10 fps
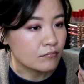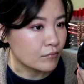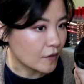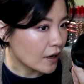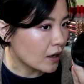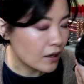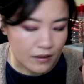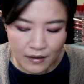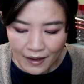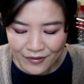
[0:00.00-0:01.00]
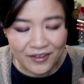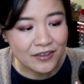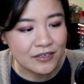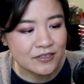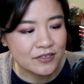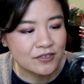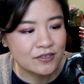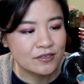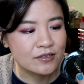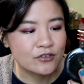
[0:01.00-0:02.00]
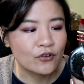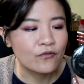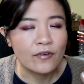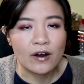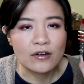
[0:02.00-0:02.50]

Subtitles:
Yeah, I think this is so far